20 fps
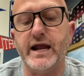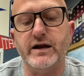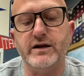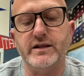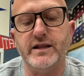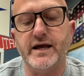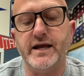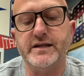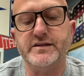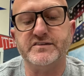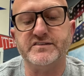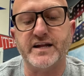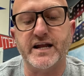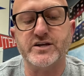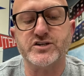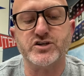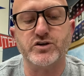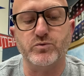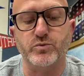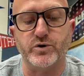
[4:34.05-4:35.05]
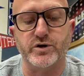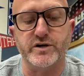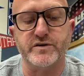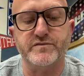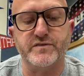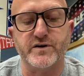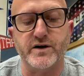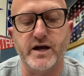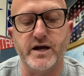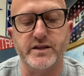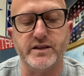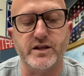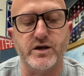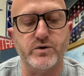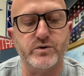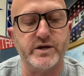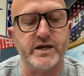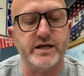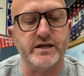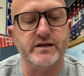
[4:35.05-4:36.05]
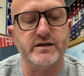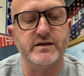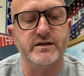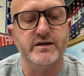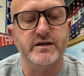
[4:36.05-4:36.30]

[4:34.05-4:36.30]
airline-sanctioned word for unloading.